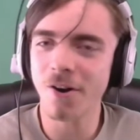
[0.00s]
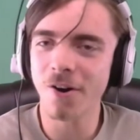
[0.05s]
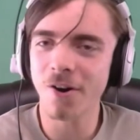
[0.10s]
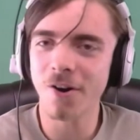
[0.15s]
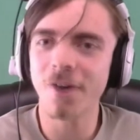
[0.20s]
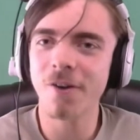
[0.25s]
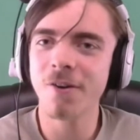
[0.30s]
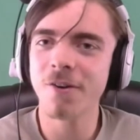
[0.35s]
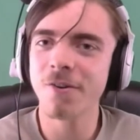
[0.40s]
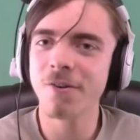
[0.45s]

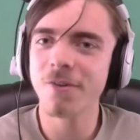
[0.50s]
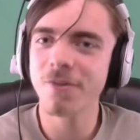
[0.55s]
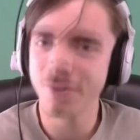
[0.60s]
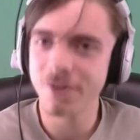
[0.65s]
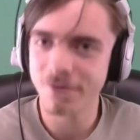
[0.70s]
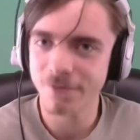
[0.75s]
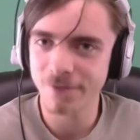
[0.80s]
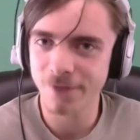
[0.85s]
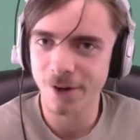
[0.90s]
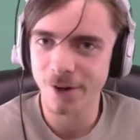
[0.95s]
all
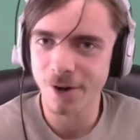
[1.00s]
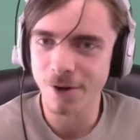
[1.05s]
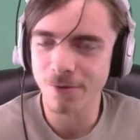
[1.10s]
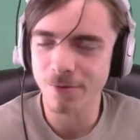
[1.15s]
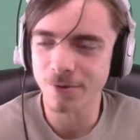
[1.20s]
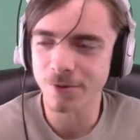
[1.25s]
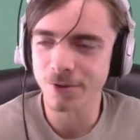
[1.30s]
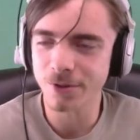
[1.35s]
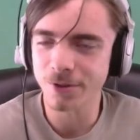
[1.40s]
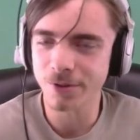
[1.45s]
their
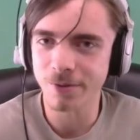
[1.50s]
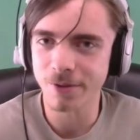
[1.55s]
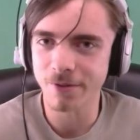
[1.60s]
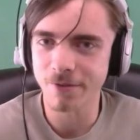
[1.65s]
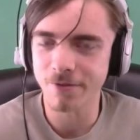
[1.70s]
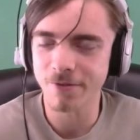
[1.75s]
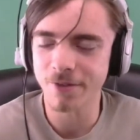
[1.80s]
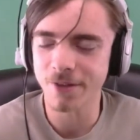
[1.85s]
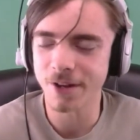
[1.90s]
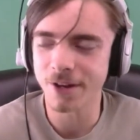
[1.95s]
followers
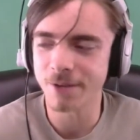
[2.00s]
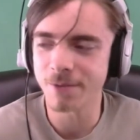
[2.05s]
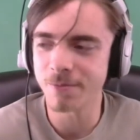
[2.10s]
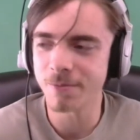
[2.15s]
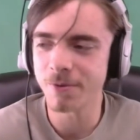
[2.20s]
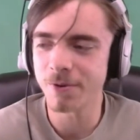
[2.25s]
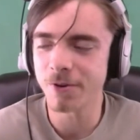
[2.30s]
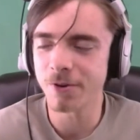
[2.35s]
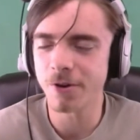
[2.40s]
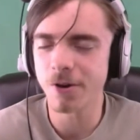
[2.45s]
with
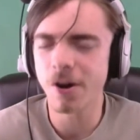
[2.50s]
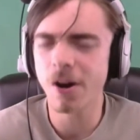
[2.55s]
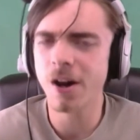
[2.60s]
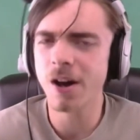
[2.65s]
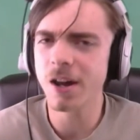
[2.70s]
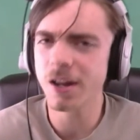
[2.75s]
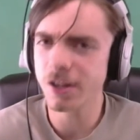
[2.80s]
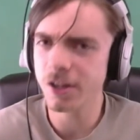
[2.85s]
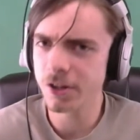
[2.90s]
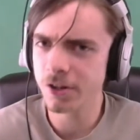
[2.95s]
them, or
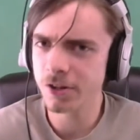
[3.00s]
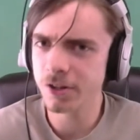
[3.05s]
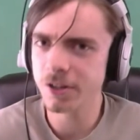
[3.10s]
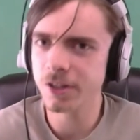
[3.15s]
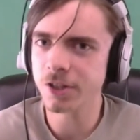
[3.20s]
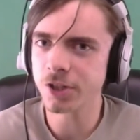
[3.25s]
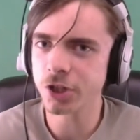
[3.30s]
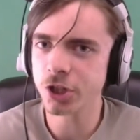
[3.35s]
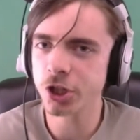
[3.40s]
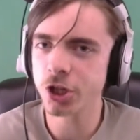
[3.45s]
a
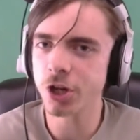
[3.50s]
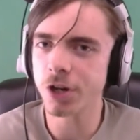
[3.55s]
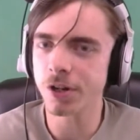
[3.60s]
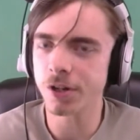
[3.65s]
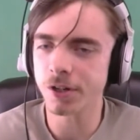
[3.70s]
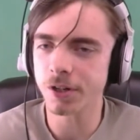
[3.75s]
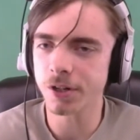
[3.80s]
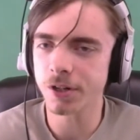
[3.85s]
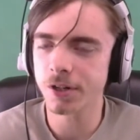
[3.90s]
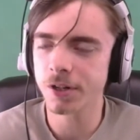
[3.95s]
good
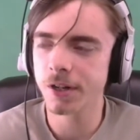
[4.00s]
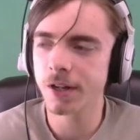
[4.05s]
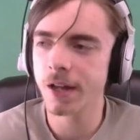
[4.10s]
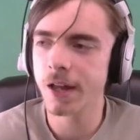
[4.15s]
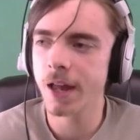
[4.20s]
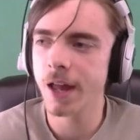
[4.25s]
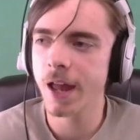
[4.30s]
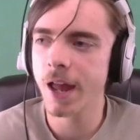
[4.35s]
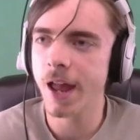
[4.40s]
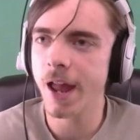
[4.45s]
chunk.
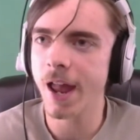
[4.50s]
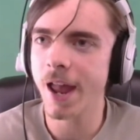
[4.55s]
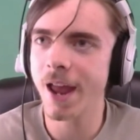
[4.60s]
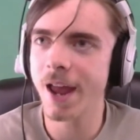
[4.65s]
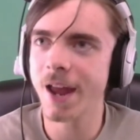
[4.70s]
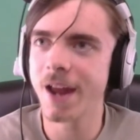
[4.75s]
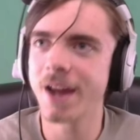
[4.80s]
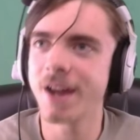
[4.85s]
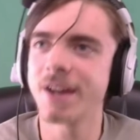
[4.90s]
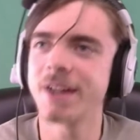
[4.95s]

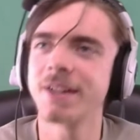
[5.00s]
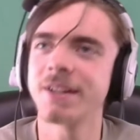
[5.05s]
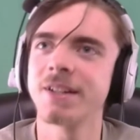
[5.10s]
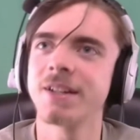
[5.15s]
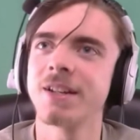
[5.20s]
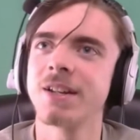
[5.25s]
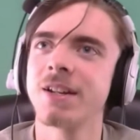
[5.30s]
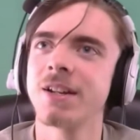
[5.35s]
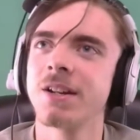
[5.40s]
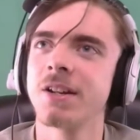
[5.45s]
And
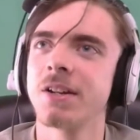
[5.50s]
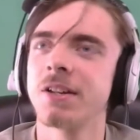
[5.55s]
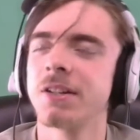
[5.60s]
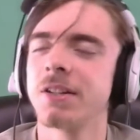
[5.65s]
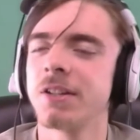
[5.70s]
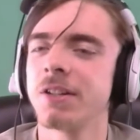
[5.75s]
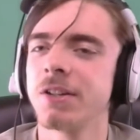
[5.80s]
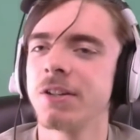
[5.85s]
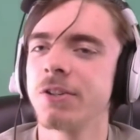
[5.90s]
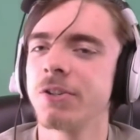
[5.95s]

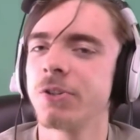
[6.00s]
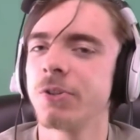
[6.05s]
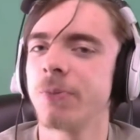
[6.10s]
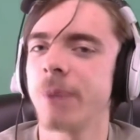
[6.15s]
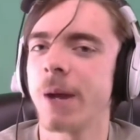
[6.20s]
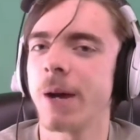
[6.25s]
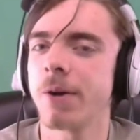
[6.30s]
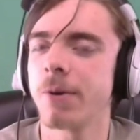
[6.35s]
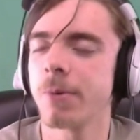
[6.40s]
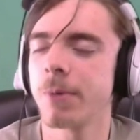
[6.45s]
the
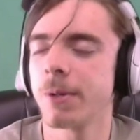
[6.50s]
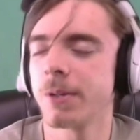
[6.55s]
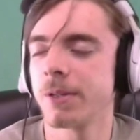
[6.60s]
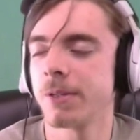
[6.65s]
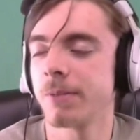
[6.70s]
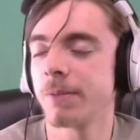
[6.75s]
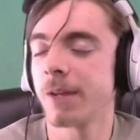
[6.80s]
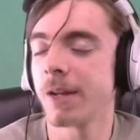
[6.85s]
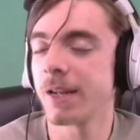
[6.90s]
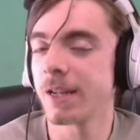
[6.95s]
YouTube
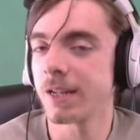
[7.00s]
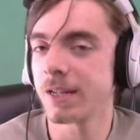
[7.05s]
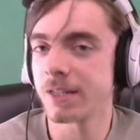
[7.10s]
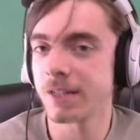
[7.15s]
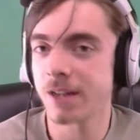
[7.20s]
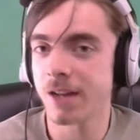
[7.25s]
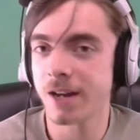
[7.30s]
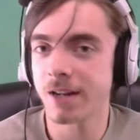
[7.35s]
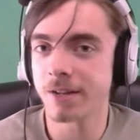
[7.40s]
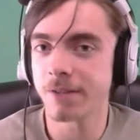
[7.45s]
algorithm, I guess,
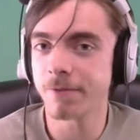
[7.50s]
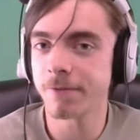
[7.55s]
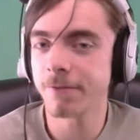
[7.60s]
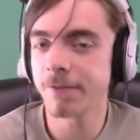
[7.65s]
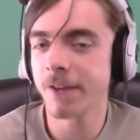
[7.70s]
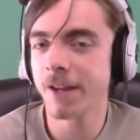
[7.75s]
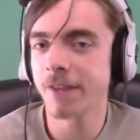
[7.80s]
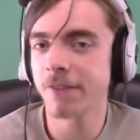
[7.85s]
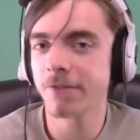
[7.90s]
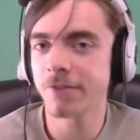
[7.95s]
kind of
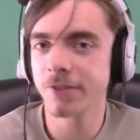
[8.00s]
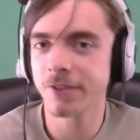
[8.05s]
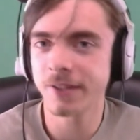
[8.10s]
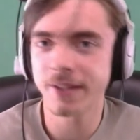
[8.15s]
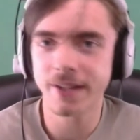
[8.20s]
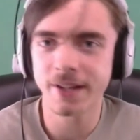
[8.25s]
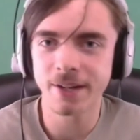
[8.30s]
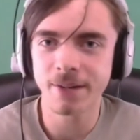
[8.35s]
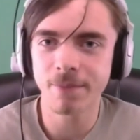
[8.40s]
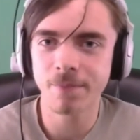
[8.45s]
favored
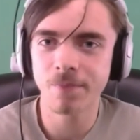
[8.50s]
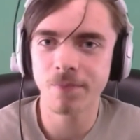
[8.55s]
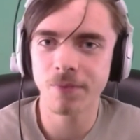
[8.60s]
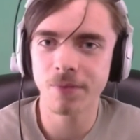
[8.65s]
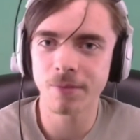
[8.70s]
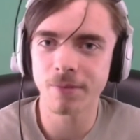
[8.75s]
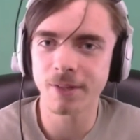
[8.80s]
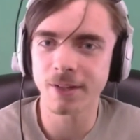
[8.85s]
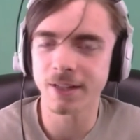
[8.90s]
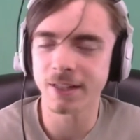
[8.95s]
them
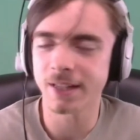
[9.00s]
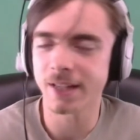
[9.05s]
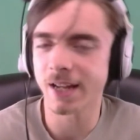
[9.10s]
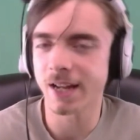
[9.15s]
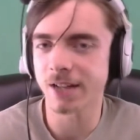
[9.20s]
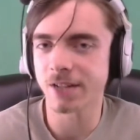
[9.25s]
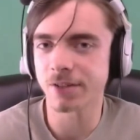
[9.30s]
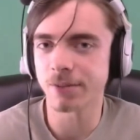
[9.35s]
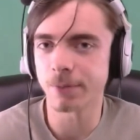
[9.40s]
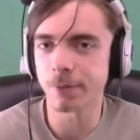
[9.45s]
because they
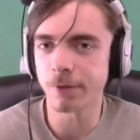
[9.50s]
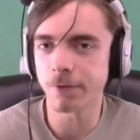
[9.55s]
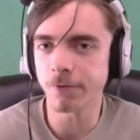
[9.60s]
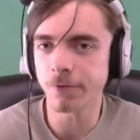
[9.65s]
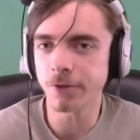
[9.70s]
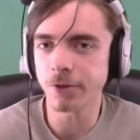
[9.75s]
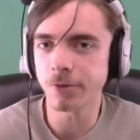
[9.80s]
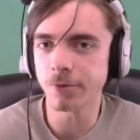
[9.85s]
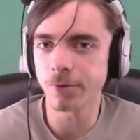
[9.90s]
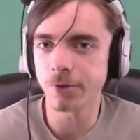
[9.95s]
had so many
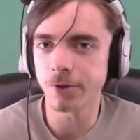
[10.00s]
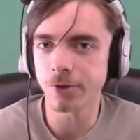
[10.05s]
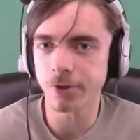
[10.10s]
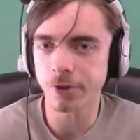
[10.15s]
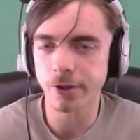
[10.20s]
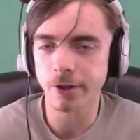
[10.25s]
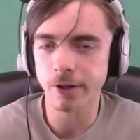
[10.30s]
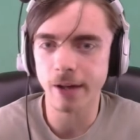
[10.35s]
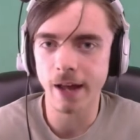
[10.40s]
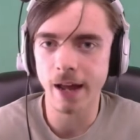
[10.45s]

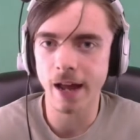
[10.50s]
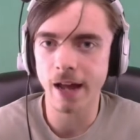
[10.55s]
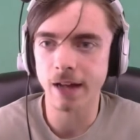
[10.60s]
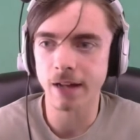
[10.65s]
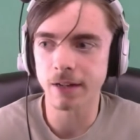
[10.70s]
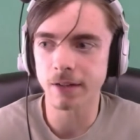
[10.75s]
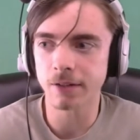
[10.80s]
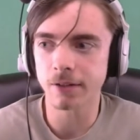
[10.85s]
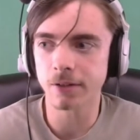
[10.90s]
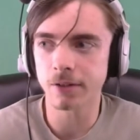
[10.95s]
viewers
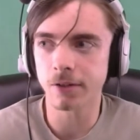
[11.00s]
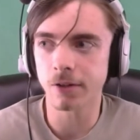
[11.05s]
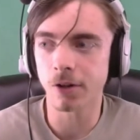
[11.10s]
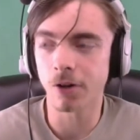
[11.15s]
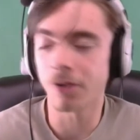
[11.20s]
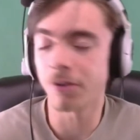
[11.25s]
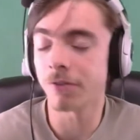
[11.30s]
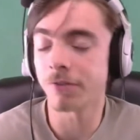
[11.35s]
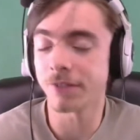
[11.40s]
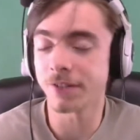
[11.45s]
at
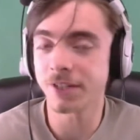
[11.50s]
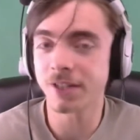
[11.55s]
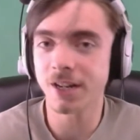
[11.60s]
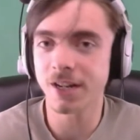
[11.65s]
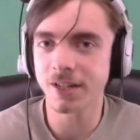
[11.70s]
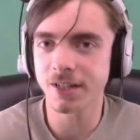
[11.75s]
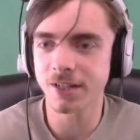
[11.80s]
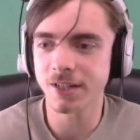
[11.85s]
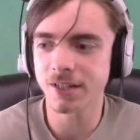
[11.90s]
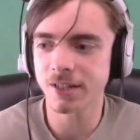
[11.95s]
all of a
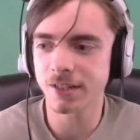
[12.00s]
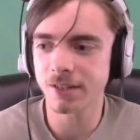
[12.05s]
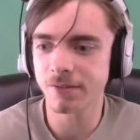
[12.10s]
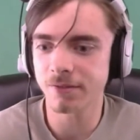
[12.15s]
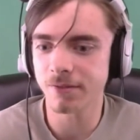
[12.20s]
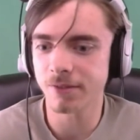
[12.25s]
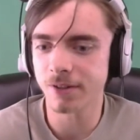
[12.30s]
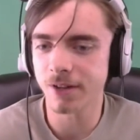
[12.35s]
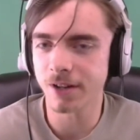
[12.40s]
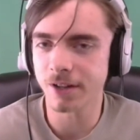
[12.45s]
sudden
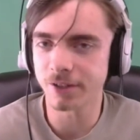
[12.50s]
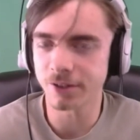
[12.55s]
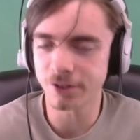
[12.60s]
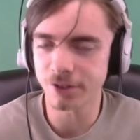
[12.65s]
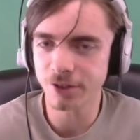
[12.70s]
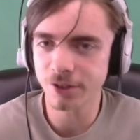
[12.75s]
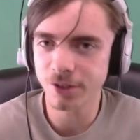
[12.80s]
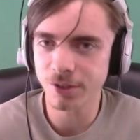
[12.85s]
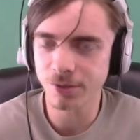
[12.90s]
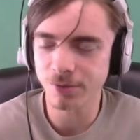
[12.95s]
on their
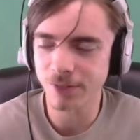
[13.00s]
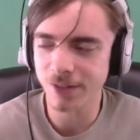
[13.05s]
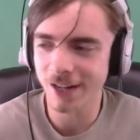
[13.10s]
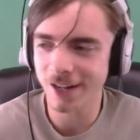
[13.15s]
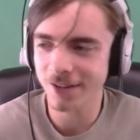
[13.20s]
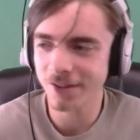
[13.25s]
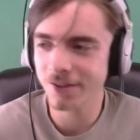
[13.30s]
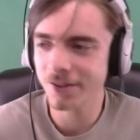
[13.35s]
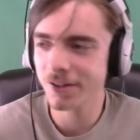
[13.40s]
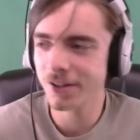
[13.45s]
YouTube
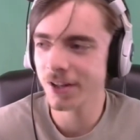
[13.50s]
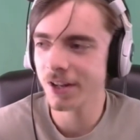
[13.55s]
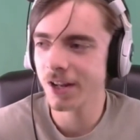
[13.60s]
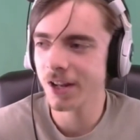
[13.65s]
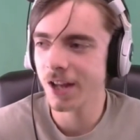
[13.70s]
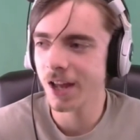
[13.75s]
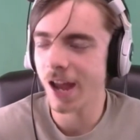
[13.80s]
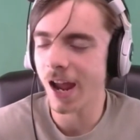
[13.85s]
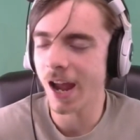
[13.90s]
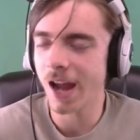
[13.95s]
channel.
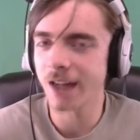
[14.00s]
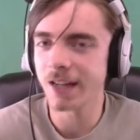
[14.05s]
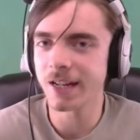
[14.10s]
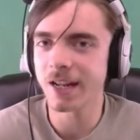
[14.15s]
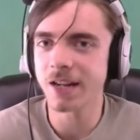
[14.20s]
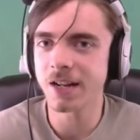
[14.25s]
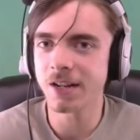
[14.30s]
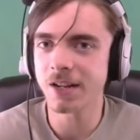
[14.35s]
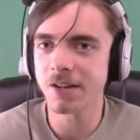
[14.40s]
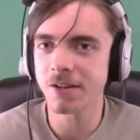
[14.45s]
And
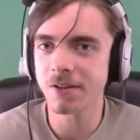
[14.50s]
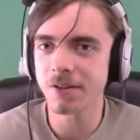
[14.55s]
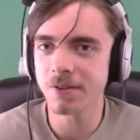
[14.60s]
they,